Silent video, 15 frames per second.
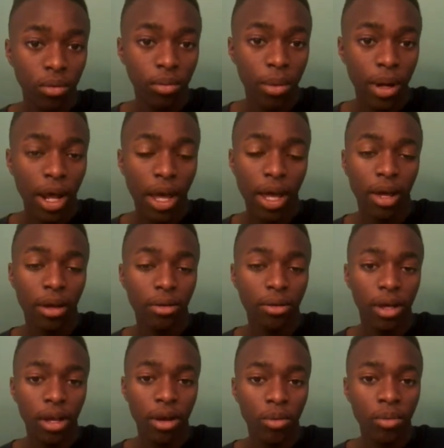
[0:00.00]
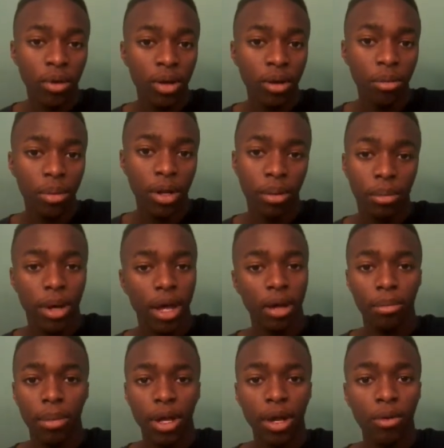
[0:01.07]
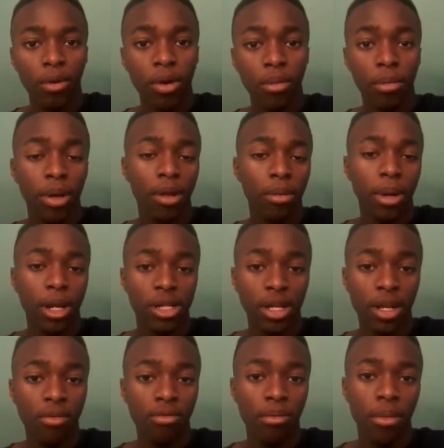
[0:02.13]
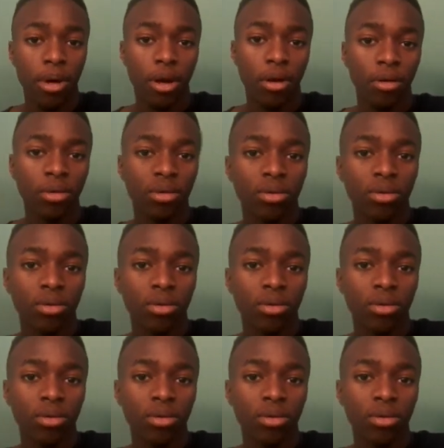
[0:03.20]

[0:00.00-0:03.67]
But hey, it wouldn't have been a bad match. It would have made the match even better.